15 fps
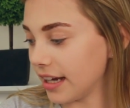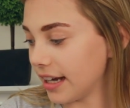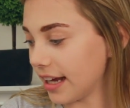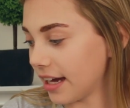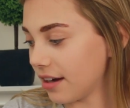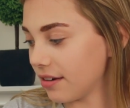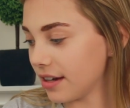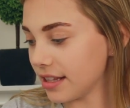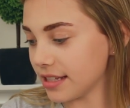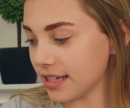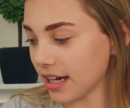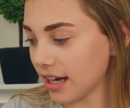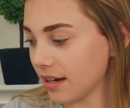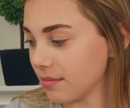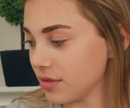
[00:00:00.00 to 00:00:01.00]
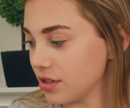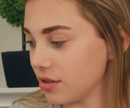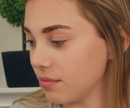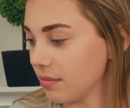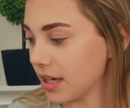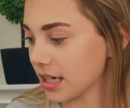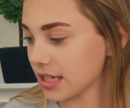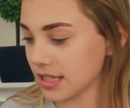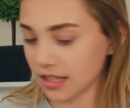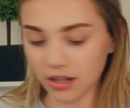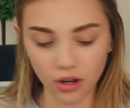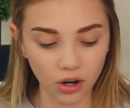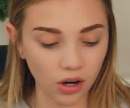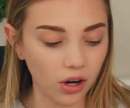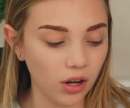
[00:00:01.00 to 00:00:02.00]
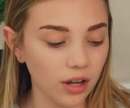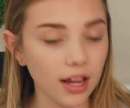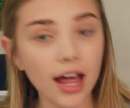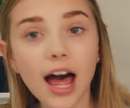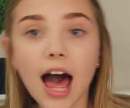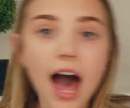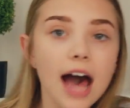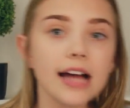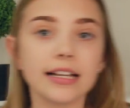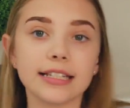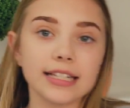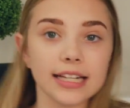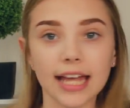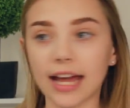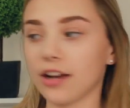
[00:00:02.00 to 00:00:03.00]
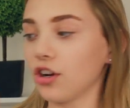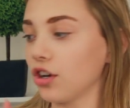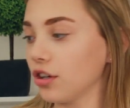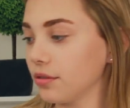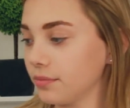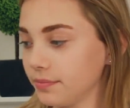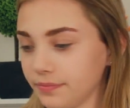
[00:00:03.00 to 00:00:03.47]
and now it's time to mix it all together.